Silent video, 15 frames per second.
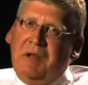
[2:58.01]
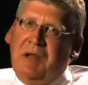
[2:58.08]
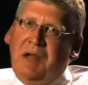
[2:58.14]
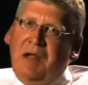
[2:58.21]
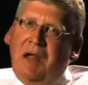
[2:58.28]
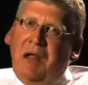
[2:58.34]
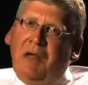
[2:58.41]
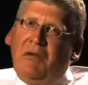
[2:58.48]

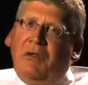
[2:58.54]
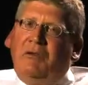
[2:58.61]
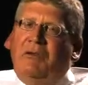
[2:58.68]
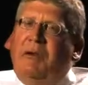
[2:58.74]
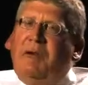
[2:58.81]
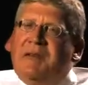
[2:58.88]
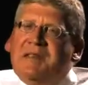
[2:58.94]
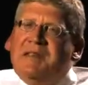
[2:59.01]
Okay. So it's
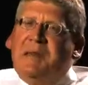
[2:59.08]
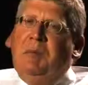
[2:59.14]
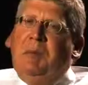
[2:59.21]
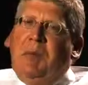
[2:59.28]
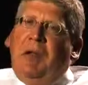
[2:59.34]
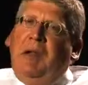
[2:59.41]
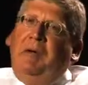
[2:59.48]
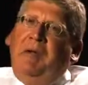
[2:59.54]
very
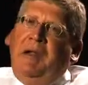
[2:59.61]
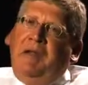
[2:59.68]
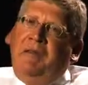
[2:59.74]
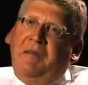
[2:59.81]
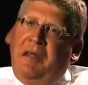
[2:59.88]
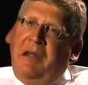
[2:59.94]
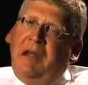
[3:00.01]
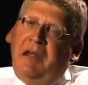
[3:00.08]
similar. It's
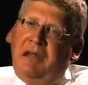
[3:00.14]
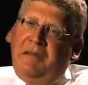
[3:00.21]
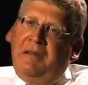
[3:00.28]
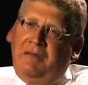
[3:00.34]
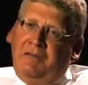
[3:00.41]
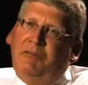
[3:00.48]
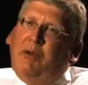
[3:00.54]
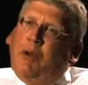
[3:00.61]
a, it's
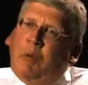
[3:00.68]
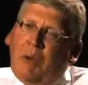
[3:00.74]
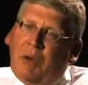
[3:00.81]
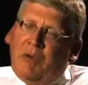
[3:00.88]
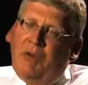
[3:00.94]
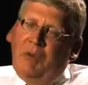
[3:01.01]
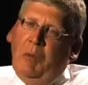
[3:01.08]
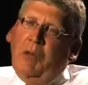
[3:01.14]
a
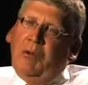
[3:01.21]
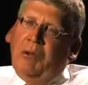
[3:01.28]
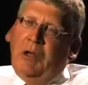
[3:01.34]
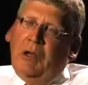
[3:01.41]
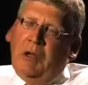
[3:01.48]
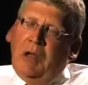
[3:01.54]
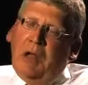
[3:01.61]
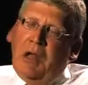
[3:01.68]
four-box
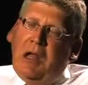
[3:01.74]
model.